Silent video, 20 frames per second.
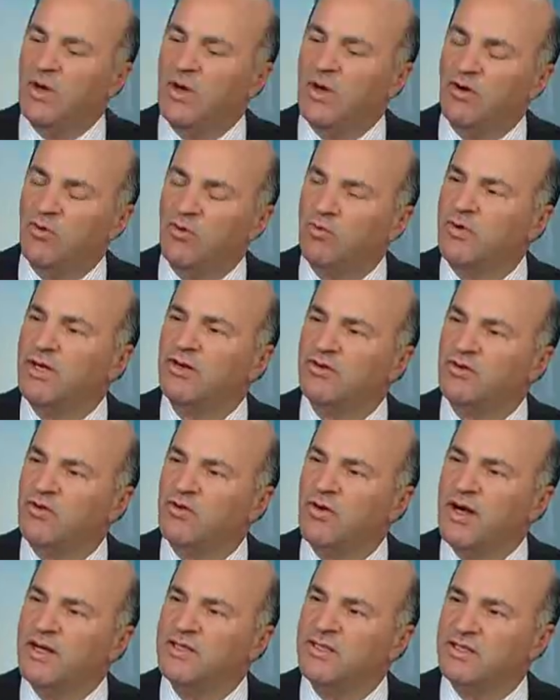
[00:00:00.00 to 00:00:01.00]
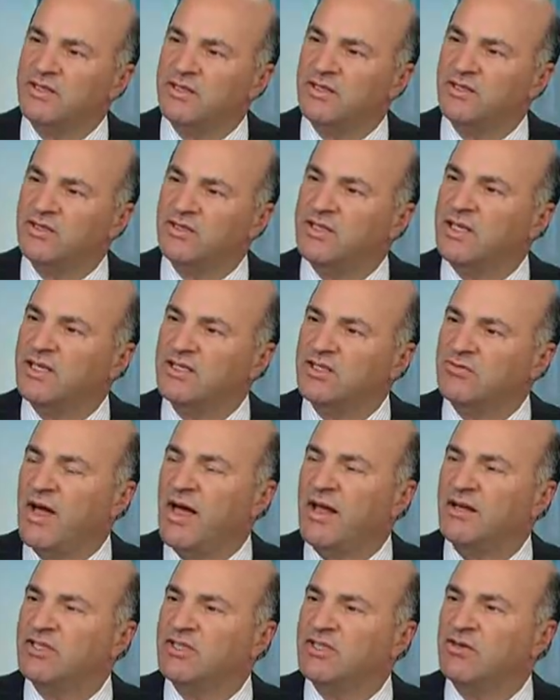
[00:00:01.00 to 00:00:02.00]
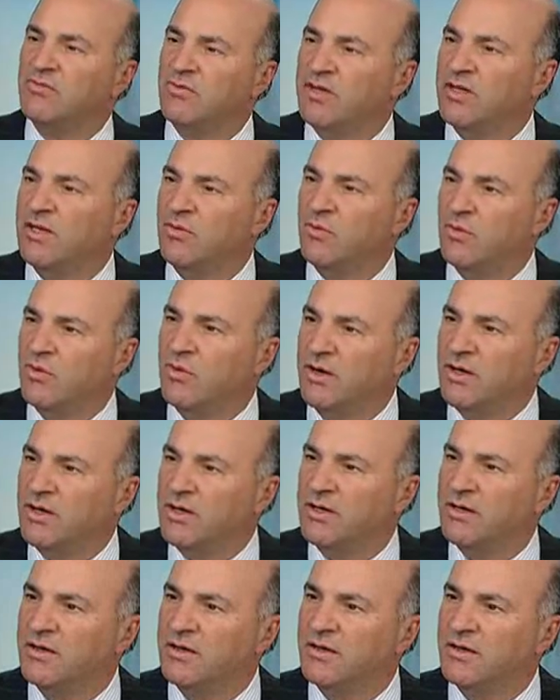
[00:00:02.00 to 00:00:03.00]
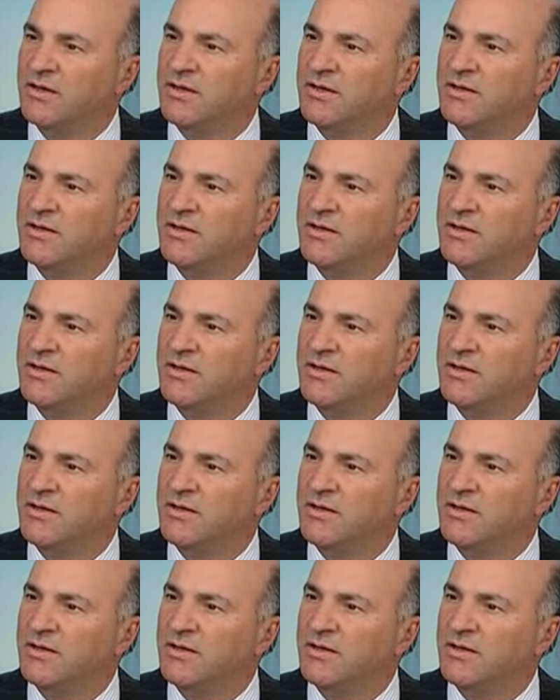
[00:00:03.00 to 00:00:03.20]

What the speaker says: So in a real crisis, does this strategy really work?